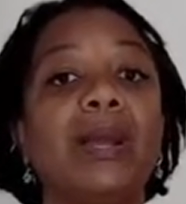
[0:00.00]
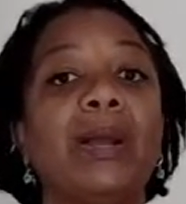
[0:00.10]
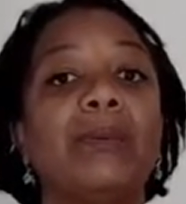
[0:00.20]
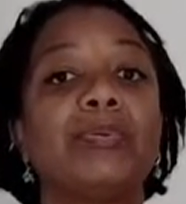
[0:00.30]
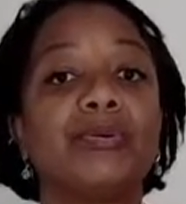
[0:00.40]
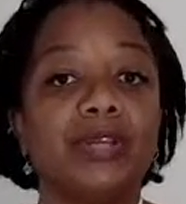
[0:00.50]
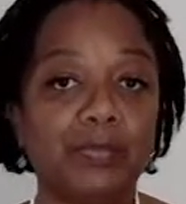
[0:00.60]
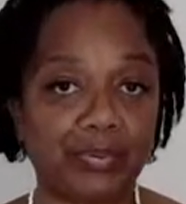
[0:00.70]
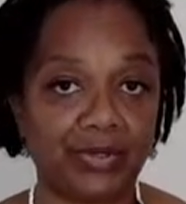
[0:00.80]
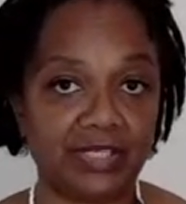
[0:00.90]

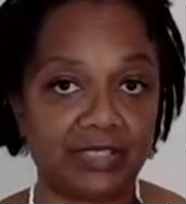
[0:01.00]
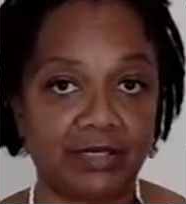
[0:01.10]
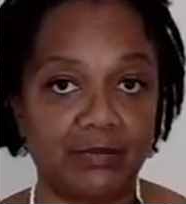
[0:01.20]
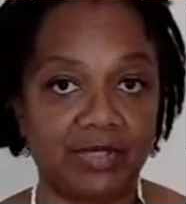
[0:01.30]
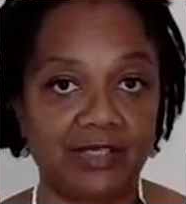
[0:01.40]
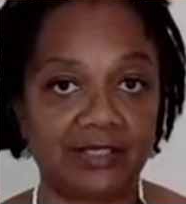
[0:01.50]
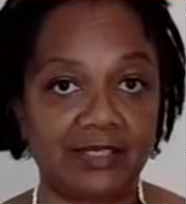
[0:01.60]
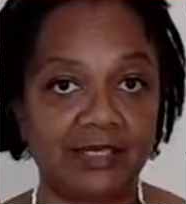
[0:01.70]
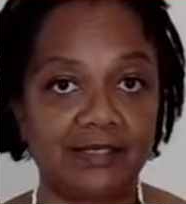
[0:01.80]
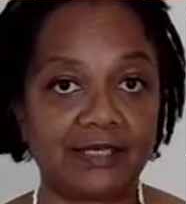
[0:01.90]

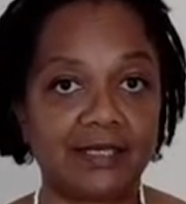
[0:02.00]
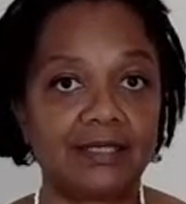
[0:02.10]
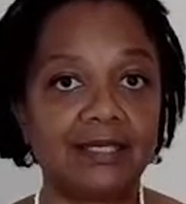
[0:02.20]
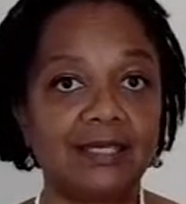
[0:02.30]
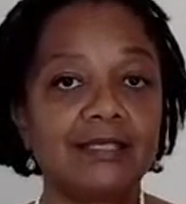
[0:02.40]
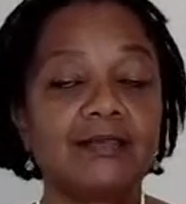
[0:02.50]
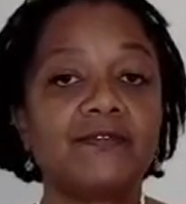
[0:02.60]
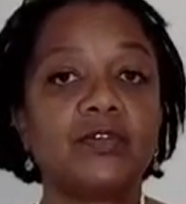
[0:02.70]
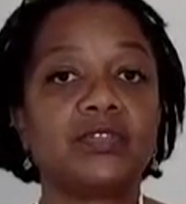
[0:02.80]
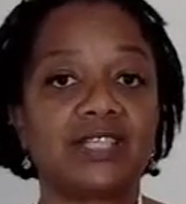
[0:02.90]
pre-diabetes, years if
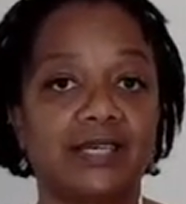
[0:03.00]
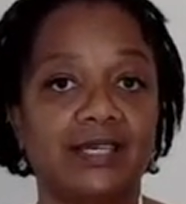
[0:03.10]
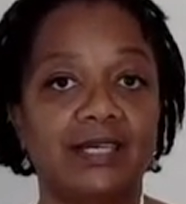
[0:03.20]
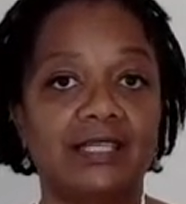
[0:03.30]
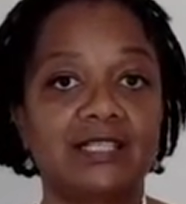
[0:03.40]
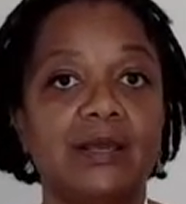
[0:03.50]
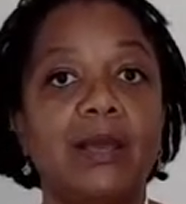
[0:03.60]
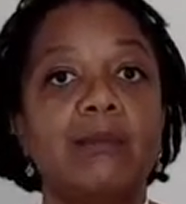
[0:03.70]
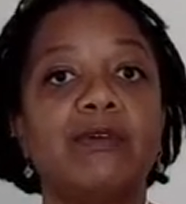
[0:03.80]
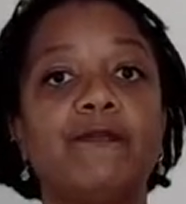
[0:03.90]
not decades,
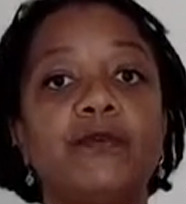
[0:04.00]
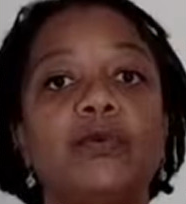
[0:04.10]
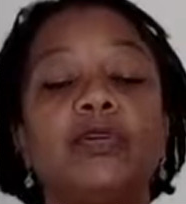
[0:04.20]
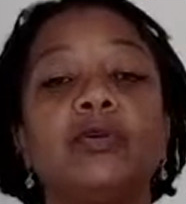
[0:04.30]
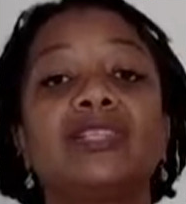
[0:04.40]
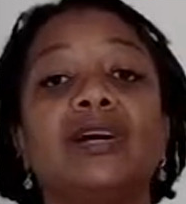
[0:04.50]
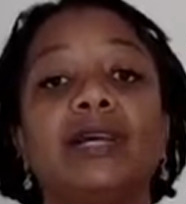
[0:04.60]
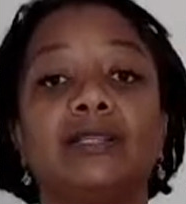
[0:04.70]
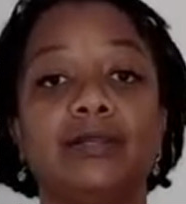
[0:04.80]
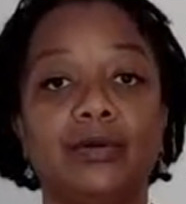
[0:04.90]
before you're
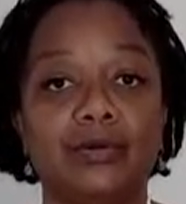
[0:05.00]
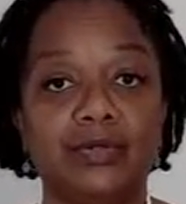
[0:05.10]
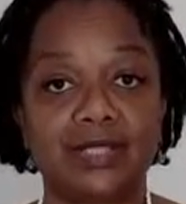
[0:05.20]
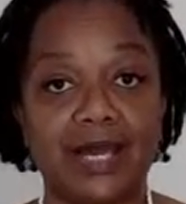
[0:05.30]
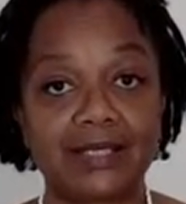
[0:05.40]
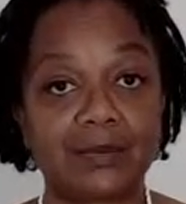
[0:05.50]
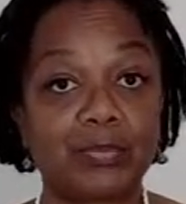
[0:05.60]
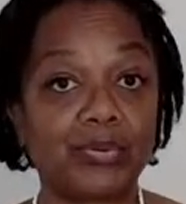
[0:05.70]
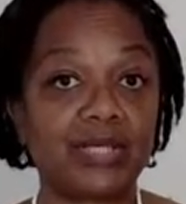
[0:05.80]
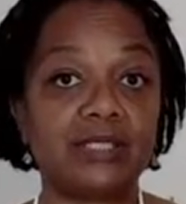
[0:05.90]
diagnosed as a
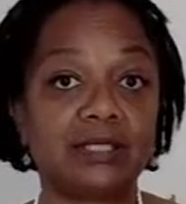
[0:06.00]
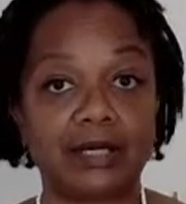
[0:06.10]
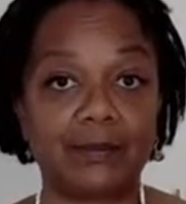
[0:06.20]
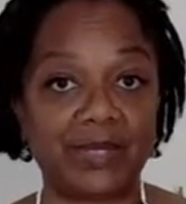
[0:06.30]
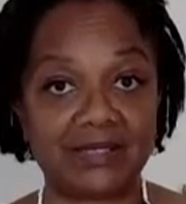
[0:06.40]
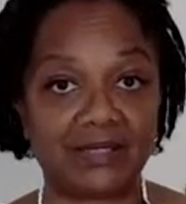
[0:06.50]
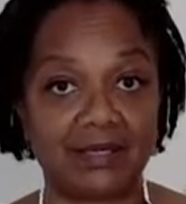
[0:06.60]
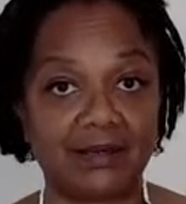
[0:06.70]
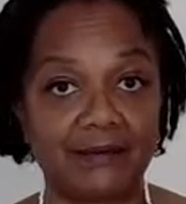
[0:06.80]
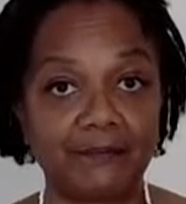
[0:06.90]

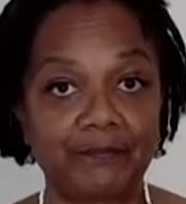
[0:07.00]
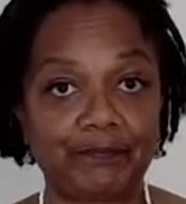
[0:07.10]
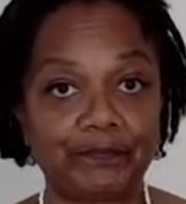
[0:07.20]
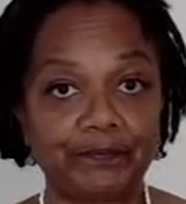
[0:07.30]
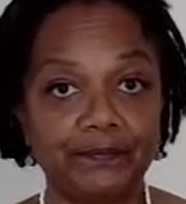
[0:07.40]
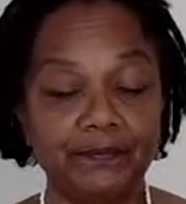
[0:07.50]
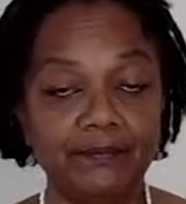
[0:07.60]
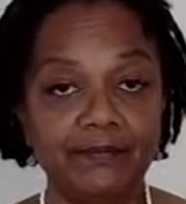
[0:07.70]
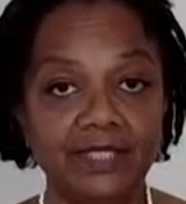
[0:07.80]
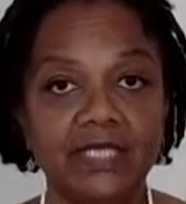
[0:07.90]
pre-diabetic?
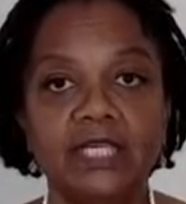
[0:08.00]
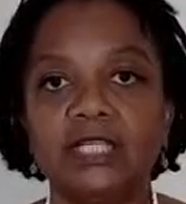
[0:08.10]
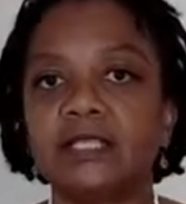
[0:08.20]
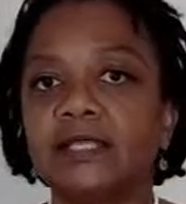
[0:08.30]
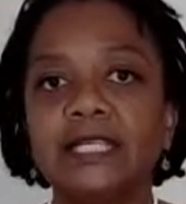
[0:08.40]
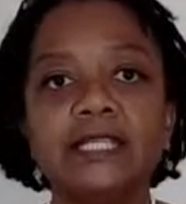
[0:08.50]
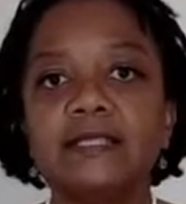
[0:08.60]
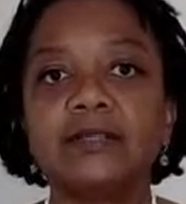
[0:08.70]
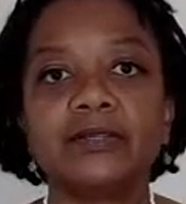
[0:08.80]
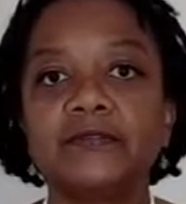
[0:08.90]
So that
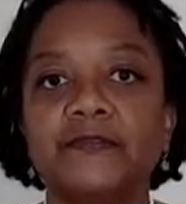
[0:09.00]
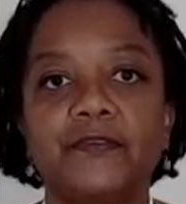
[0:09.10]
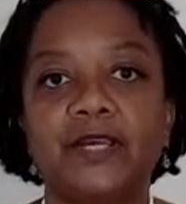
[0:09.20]
isn't good for